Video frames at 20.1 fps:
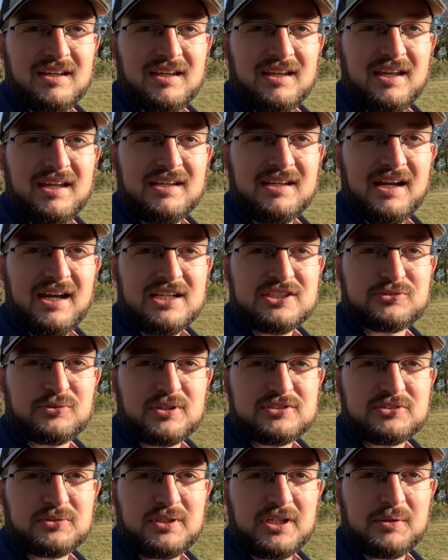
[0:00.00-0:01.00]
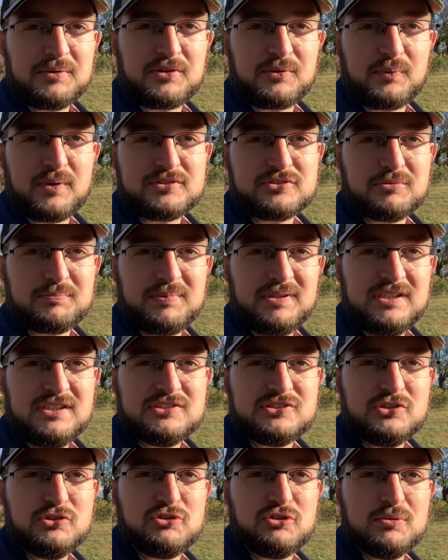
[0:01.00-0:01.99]
Hey guys, Russell here with the Russell
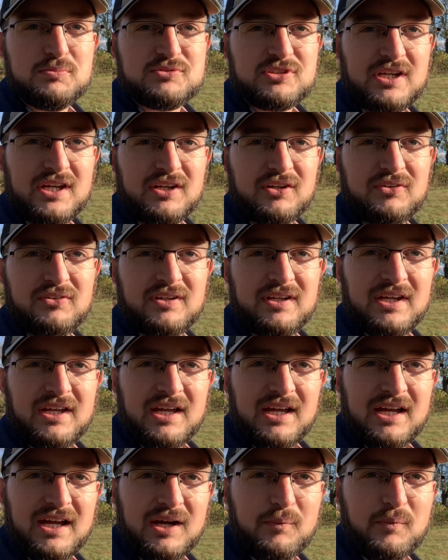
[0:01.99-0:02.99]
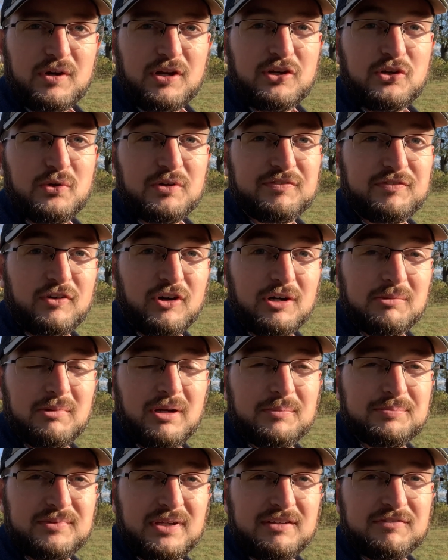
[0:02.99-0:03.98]
Bees YouTube channel. I want to do a farm
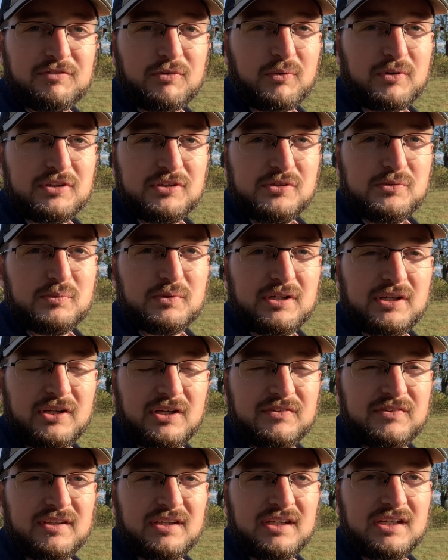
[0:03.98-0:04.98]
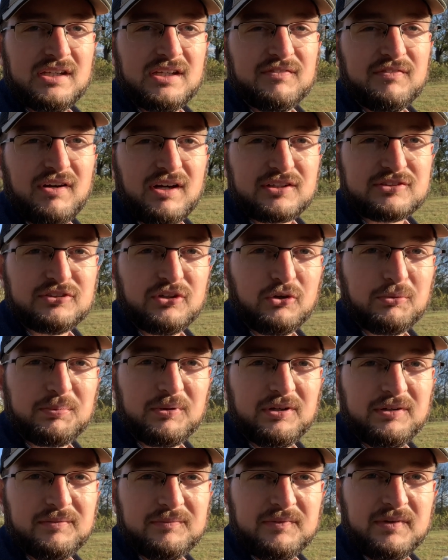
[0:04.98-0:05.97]
update for you. We're here at the end of
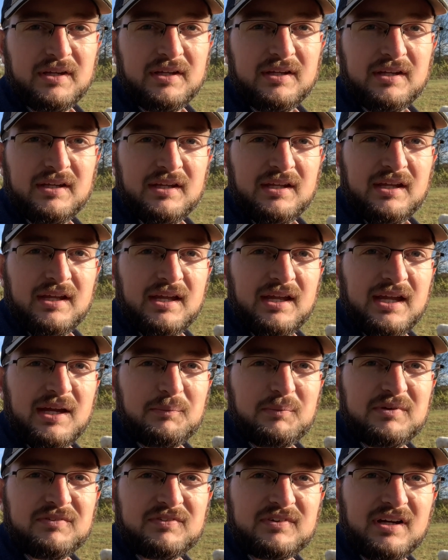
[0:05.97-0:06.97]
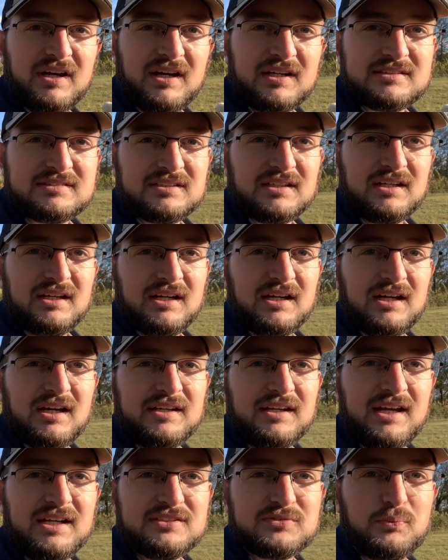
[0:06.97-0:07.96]
October and we've got a
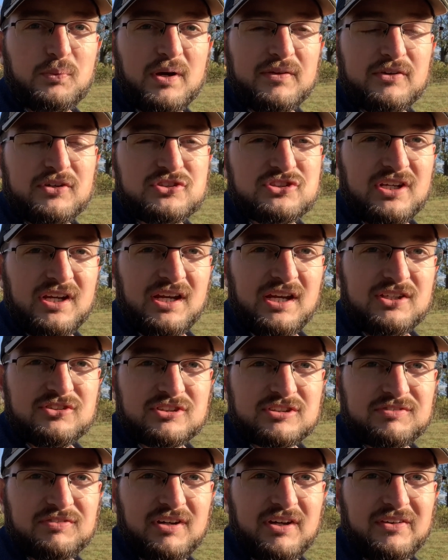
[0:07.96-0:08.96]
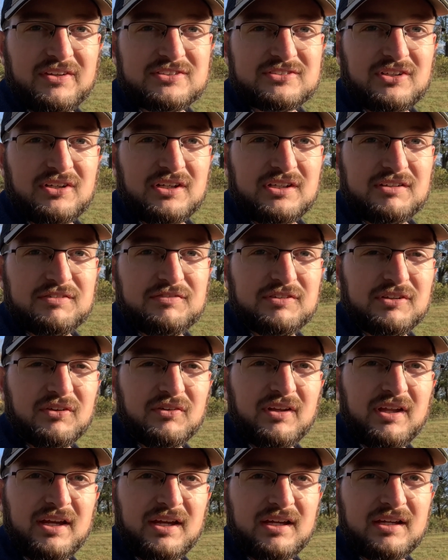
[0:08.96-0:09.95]
nice weather change. It's finally starting to feel
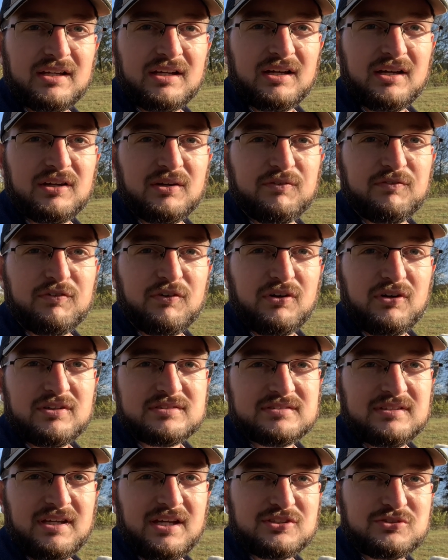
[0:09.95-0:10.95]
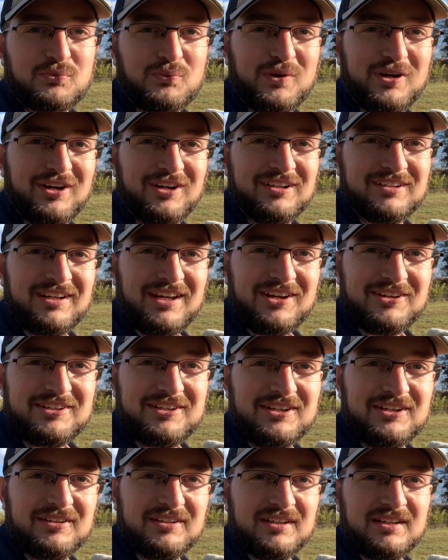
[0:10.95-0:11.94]
like fall/winter out
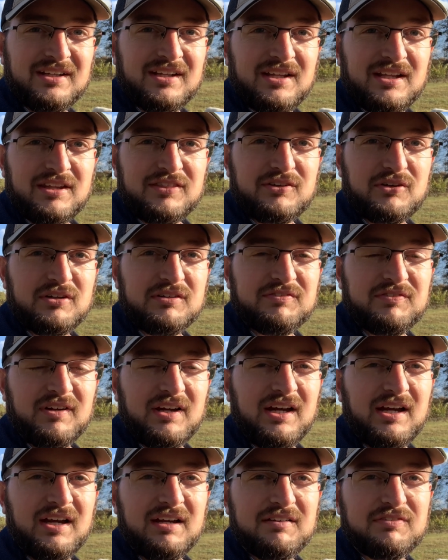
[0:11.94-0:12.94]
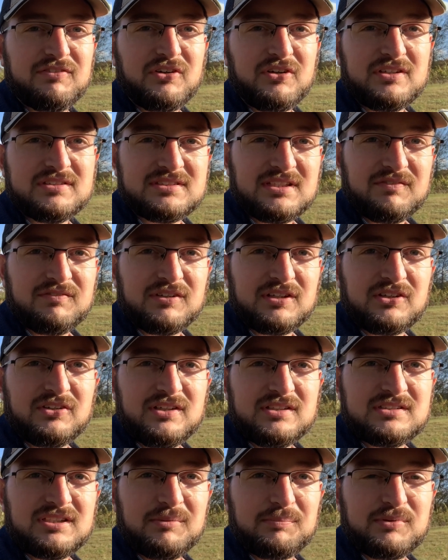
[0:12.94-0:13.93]
here. 35, 37
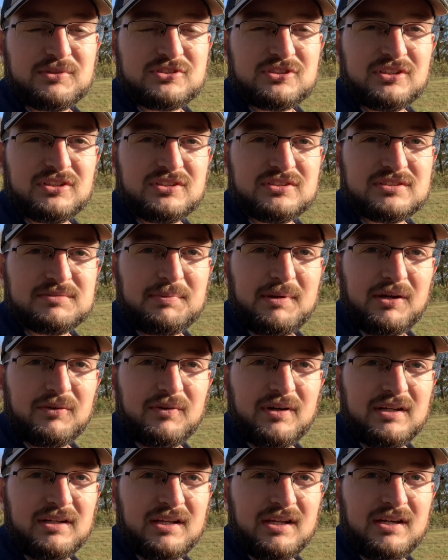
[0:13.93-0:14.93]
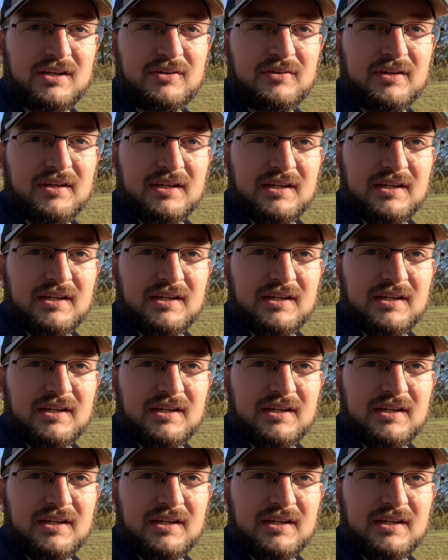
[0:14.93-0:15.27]
degree temperatures about right now.